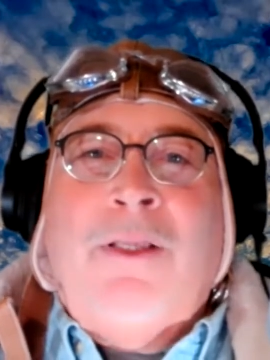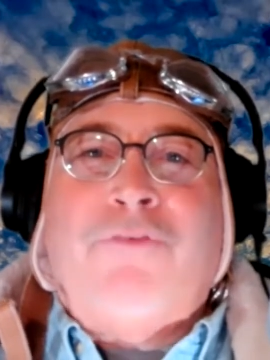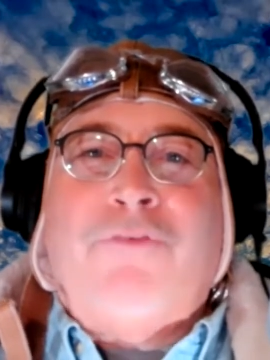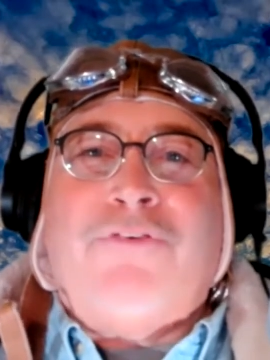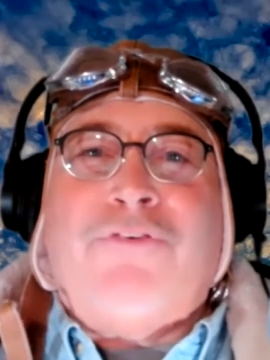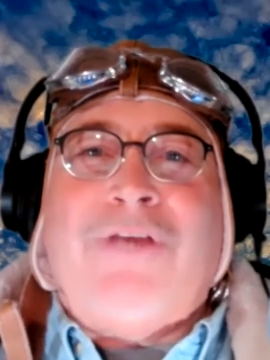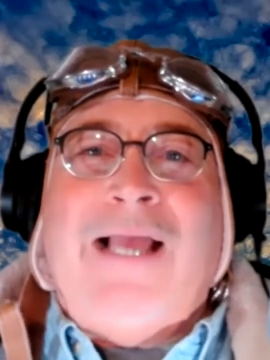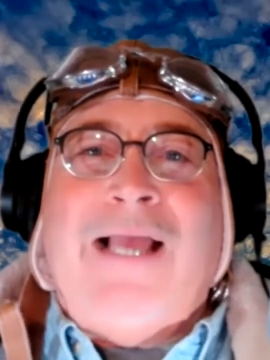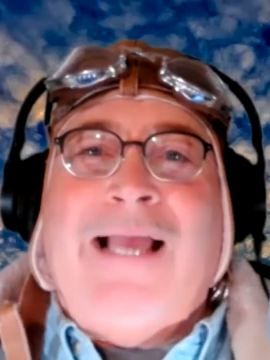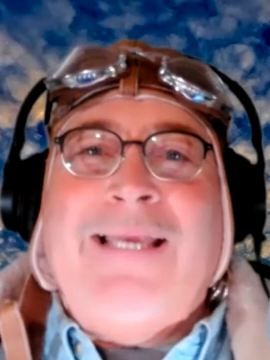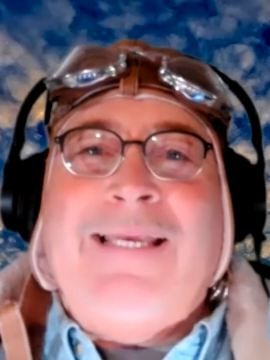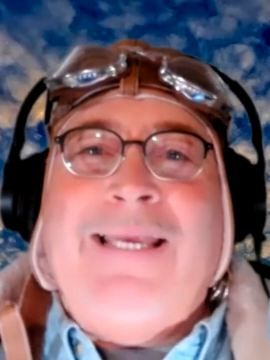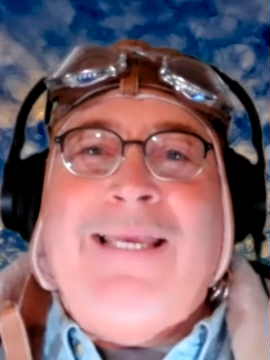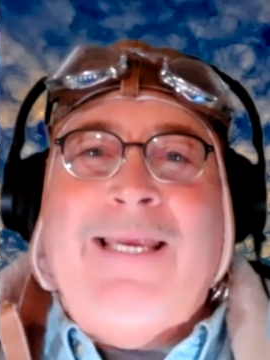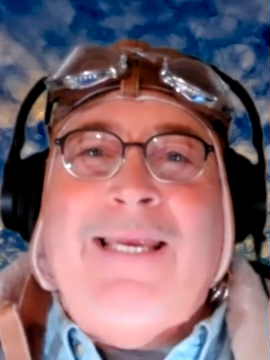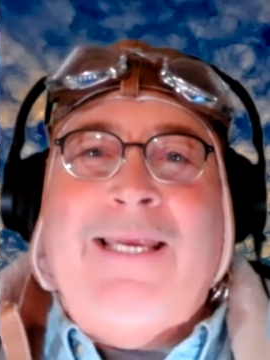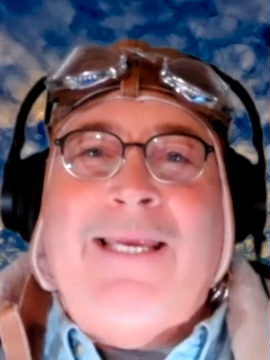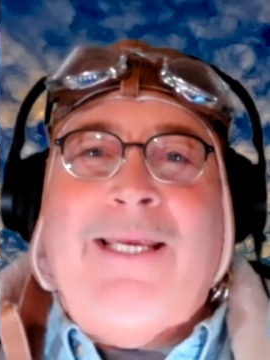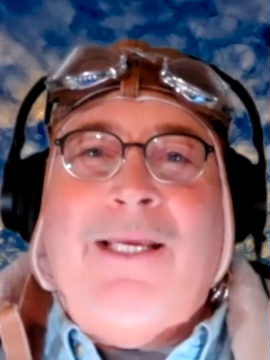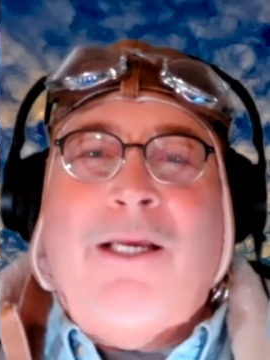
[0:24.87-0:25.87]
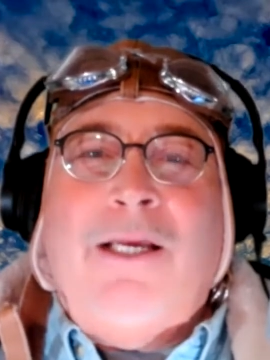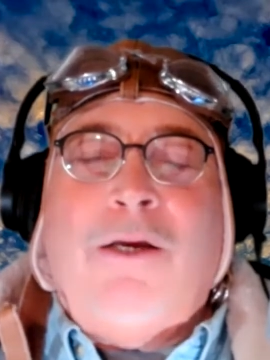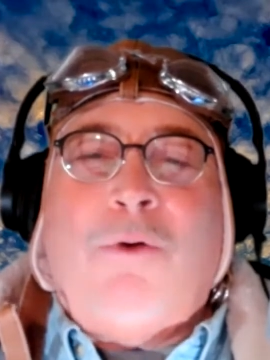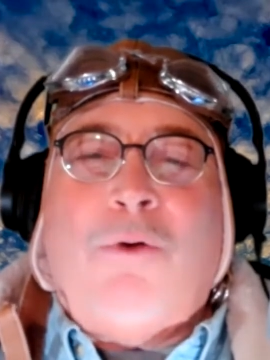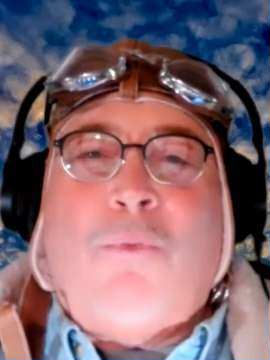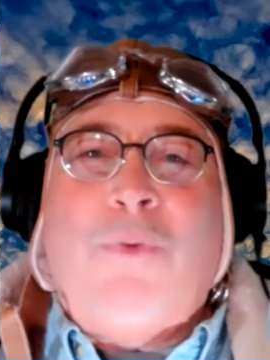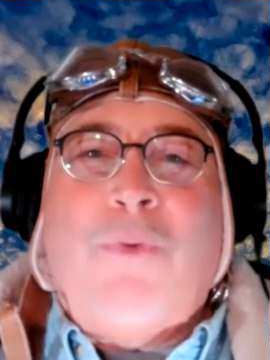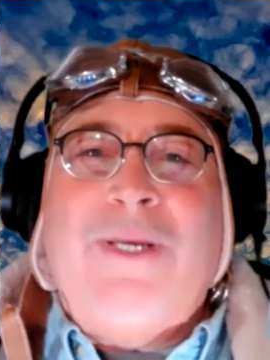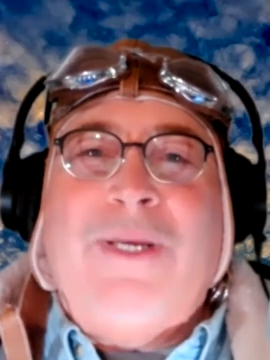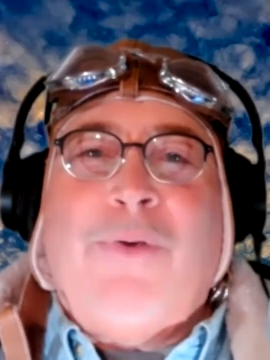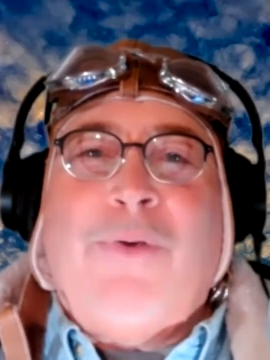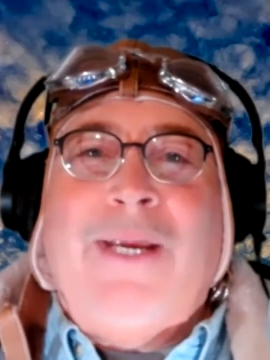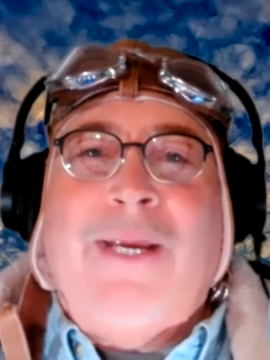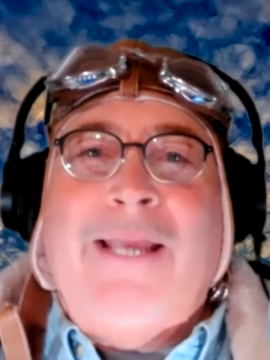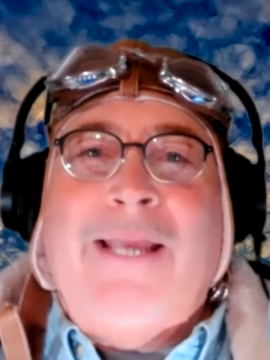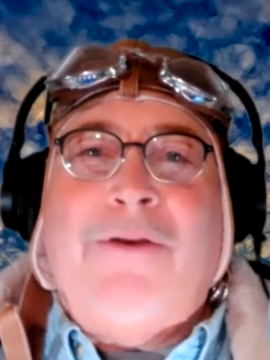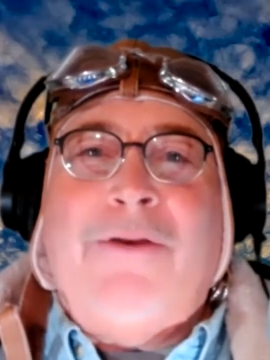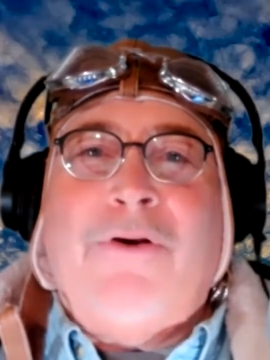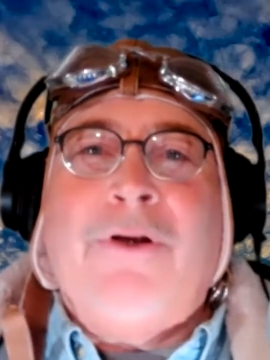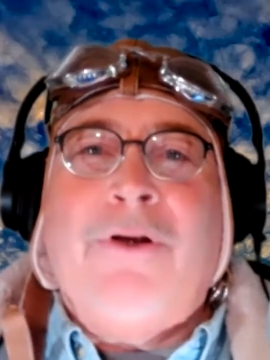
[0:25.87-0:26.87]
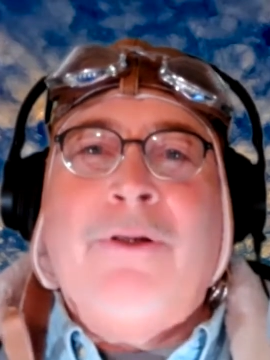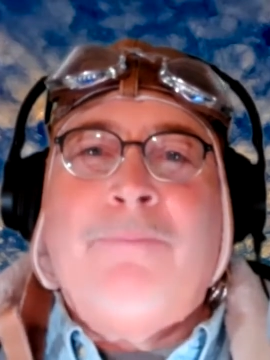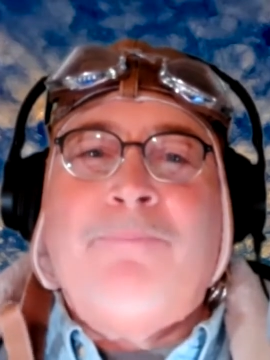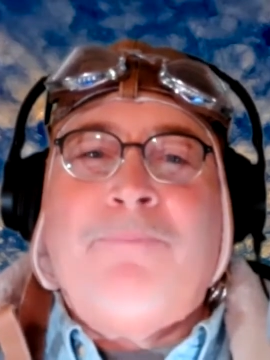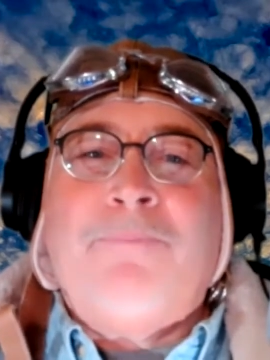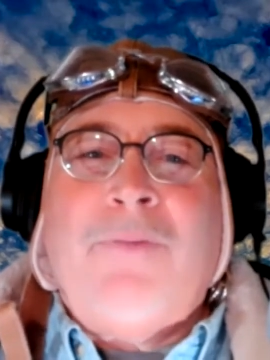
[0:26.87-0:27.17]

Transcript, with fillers: Sky King recreator.